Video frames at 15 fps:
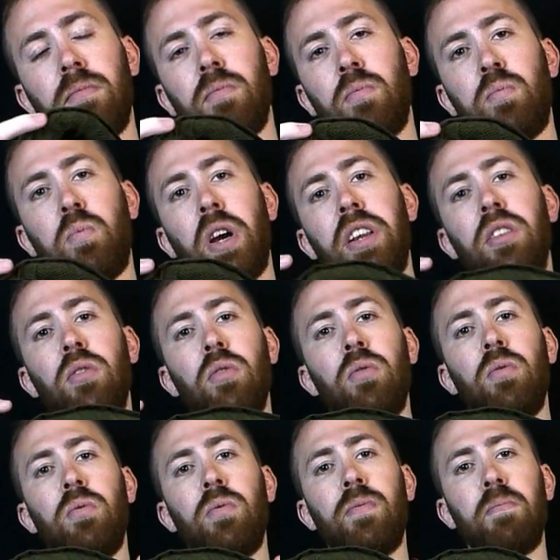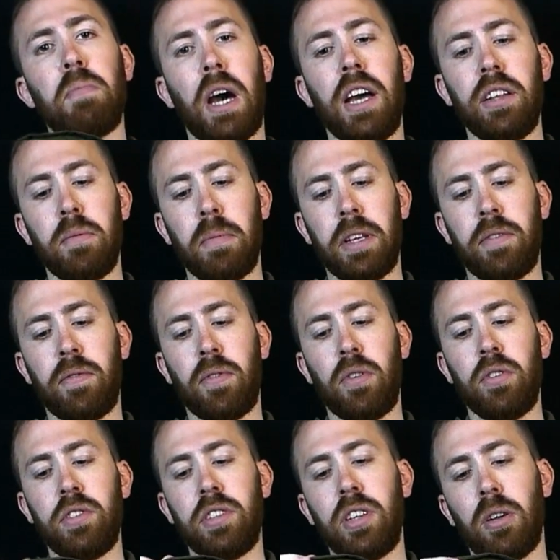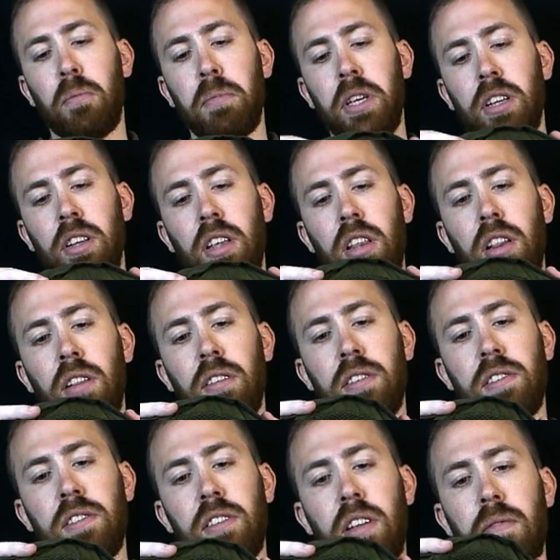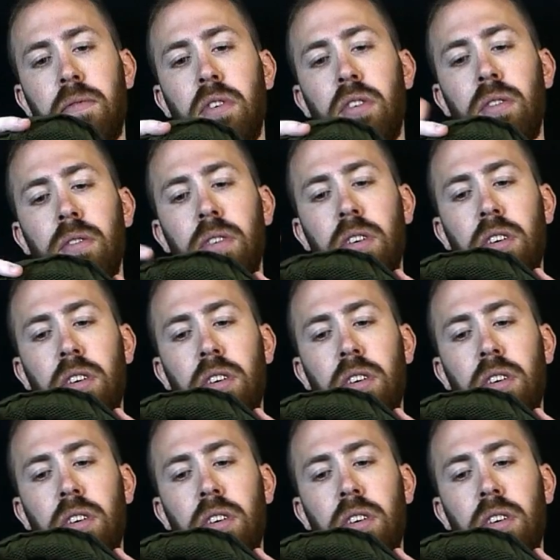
When you buy them at first, they'll be a little stiffer,